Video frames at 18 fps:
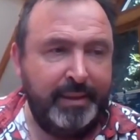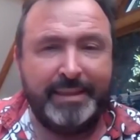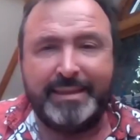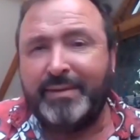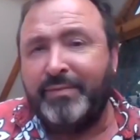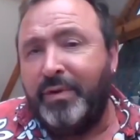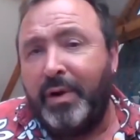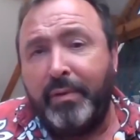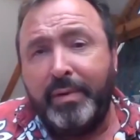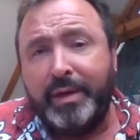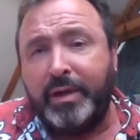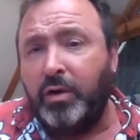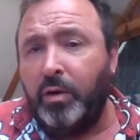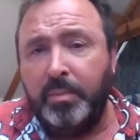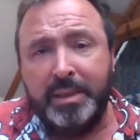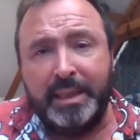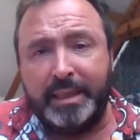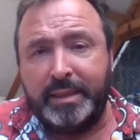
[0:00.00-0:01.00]
Now, that's a very
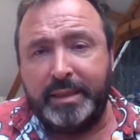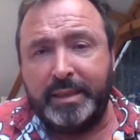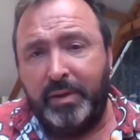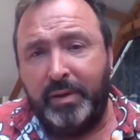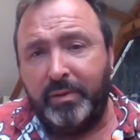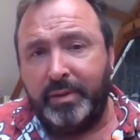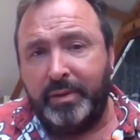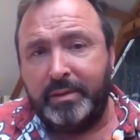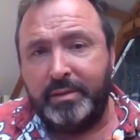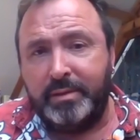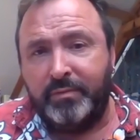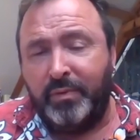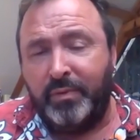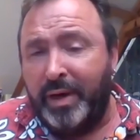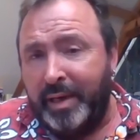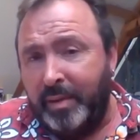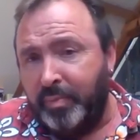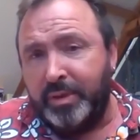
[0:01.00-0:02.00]
common experience
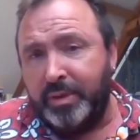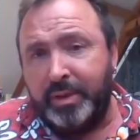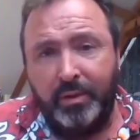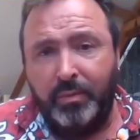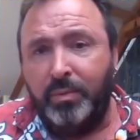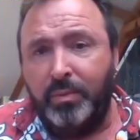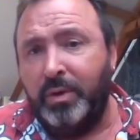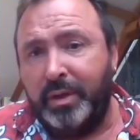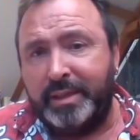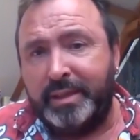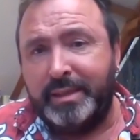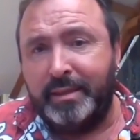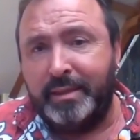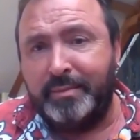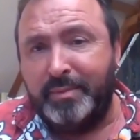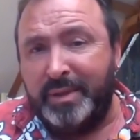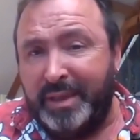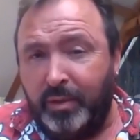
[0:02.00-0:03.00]
for anybody who works in,